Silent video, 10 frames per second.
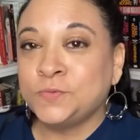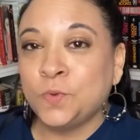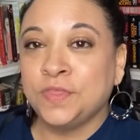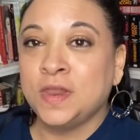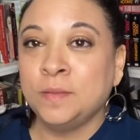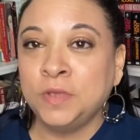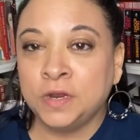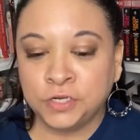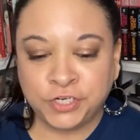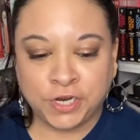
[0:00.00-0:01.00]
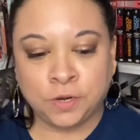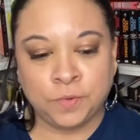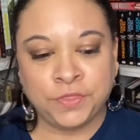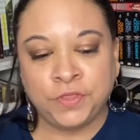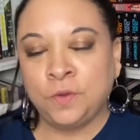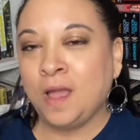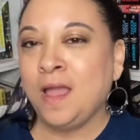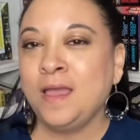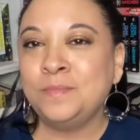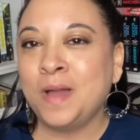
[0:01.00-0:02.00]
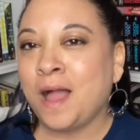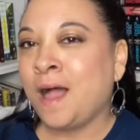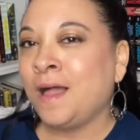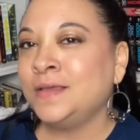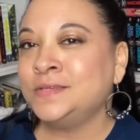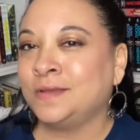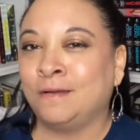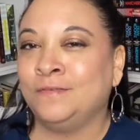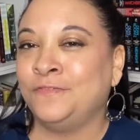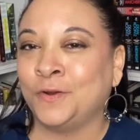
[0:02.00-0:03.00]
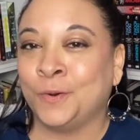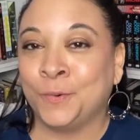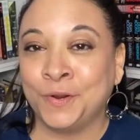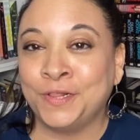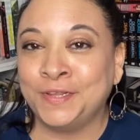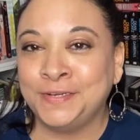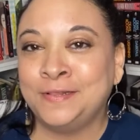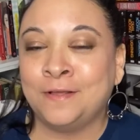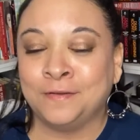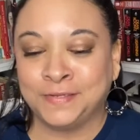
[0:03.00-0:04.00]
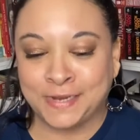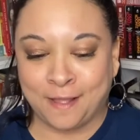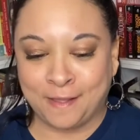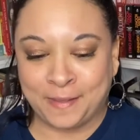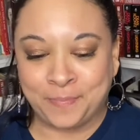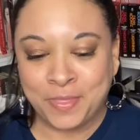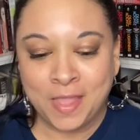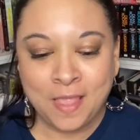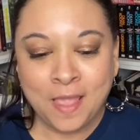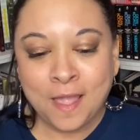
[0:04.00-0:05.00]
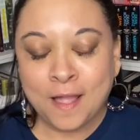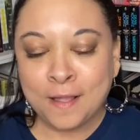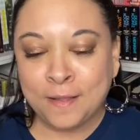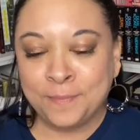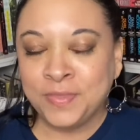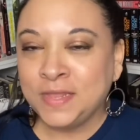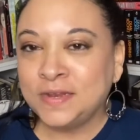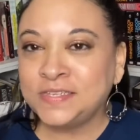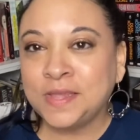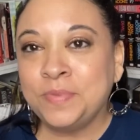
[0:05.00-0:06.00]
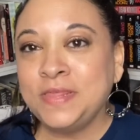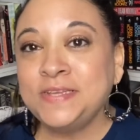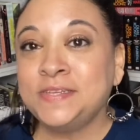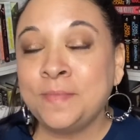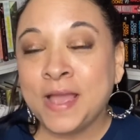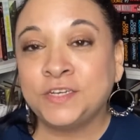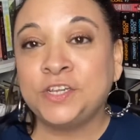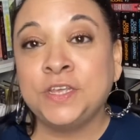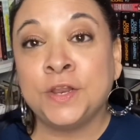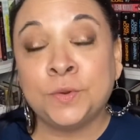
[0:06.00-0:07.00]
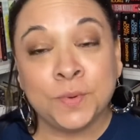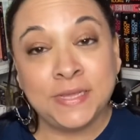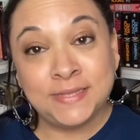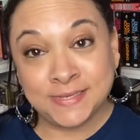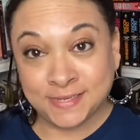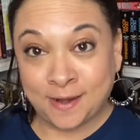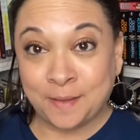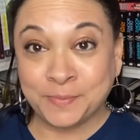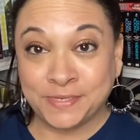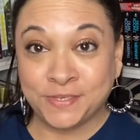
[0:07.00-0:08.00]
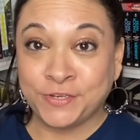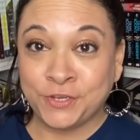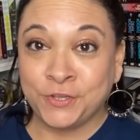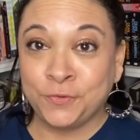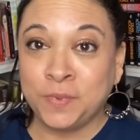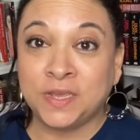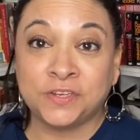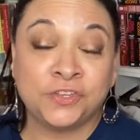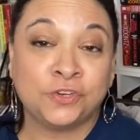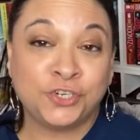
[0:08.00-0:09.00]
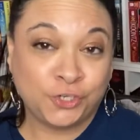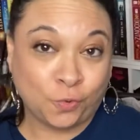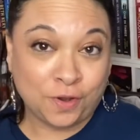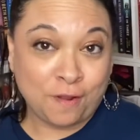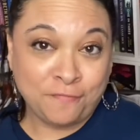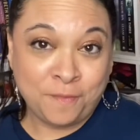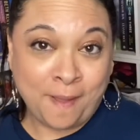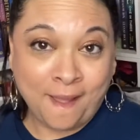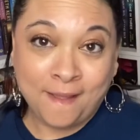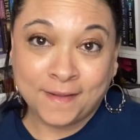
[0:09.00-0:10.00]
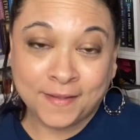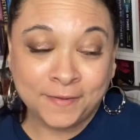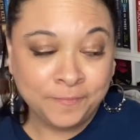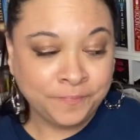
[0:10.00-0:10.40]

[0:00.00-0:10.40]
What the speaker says: one that I'm going to share with you, I had my eyes on for a really long time. Now, some of these I'm actually going to read the synopsis to you because they're short on the back.